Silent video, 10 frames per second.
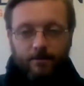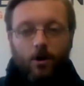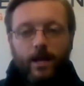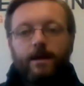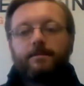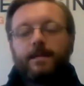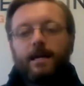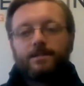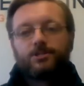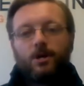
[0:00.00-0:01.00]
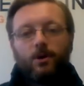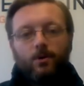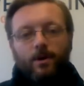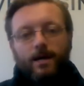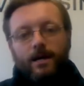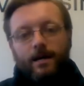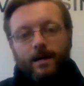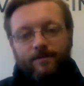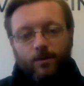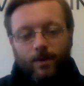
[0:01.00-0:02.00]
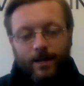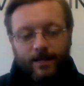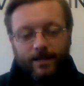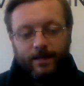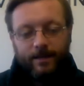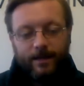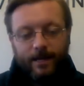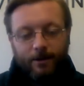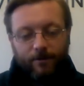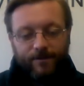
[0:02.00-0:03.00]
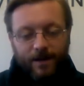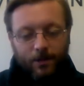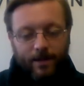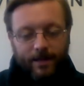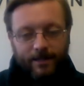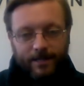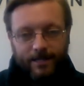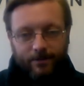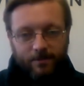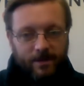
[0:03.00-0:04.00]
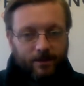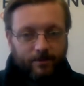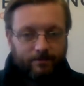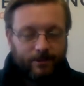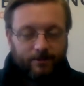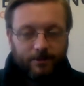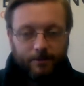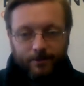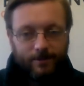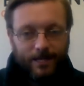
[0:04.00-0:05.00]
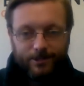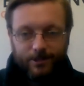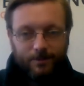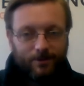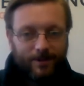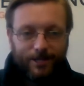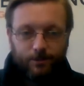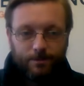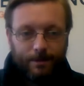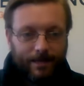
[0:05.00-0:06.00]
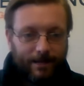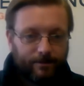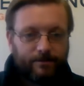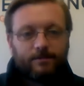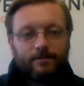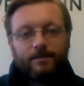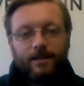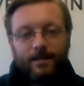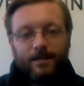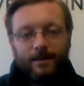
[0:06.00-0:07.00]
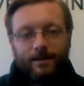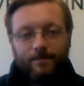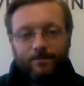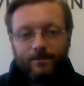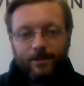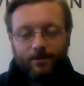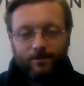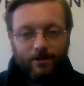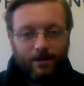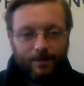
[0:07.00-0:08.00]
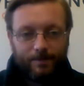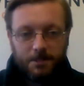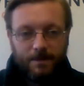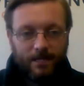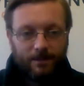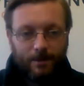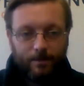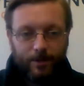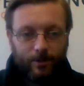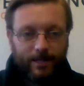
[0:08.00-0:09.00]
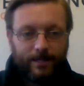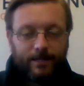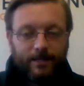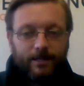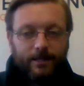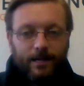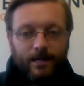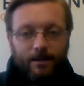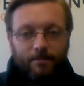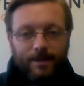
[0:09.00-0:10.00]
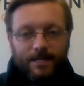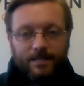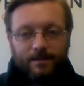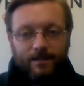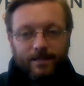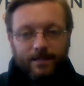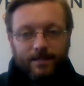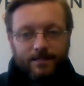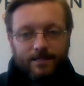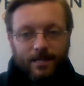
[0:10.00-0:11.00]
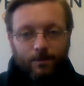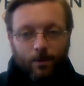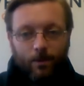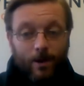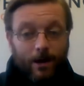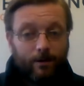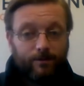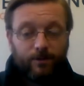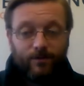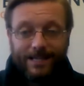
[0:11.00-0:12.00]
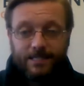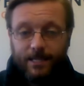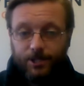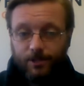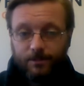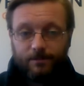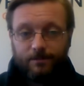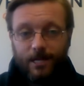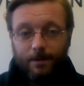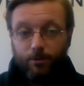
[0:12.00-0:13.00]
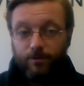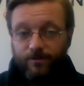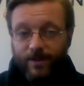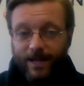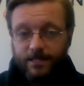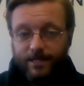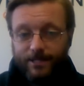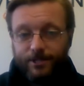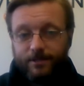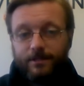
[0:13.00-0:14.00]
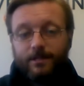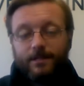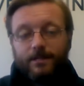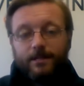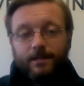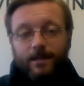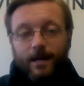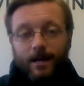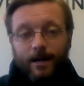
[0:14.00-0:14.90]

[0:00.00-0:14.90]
Oh, yeah. So if you want to get in, we're following. We've been, in constant communication with public health. They're all up to speed on what we're doing. Basically, it's we're requiring full vaccination, proof of vaccination. You